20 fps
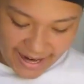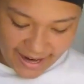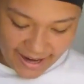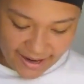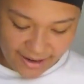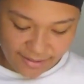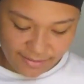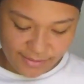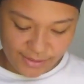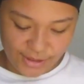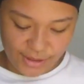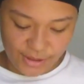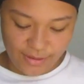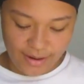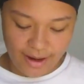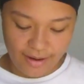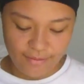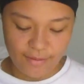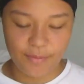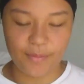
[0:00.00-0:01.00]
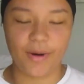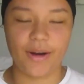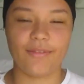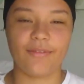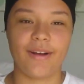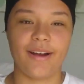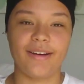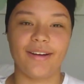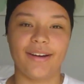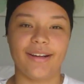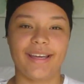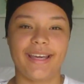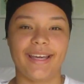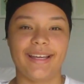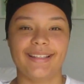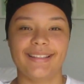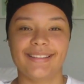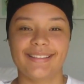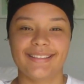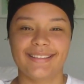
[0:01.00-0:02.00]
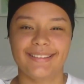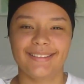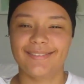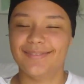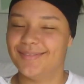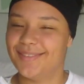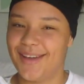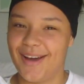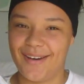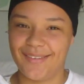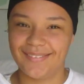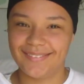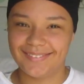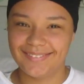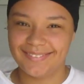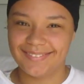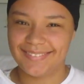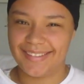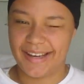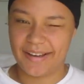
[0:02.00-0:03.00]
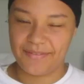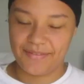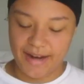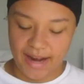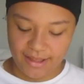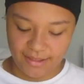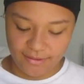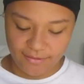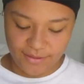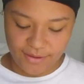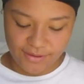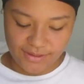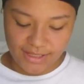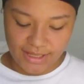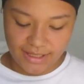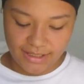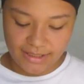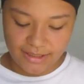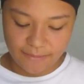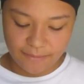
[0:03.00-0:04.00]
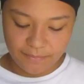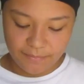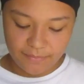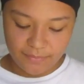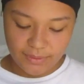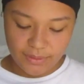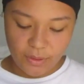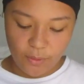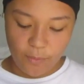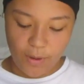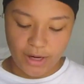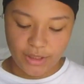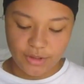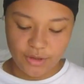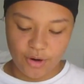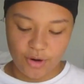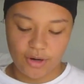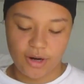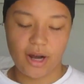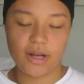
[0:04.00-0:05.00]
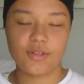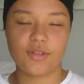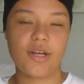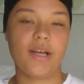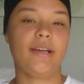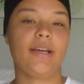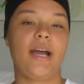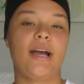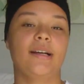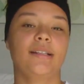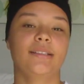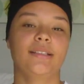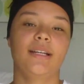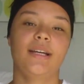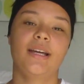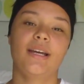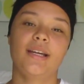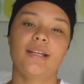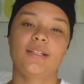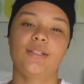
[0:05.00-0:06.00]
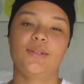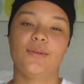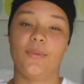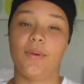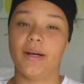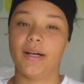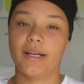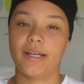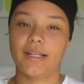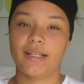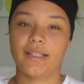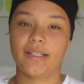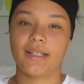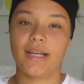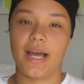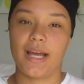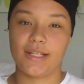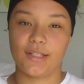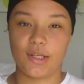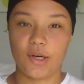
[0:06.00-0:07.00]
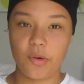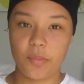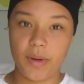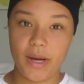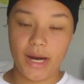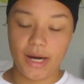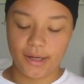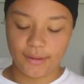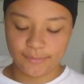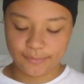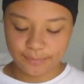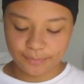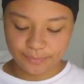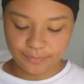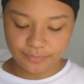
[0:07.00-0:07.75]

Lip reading: Do you have a boyfriend or kids? No, I have neither of those things. Why'd you go to Australia? To work as an au pair.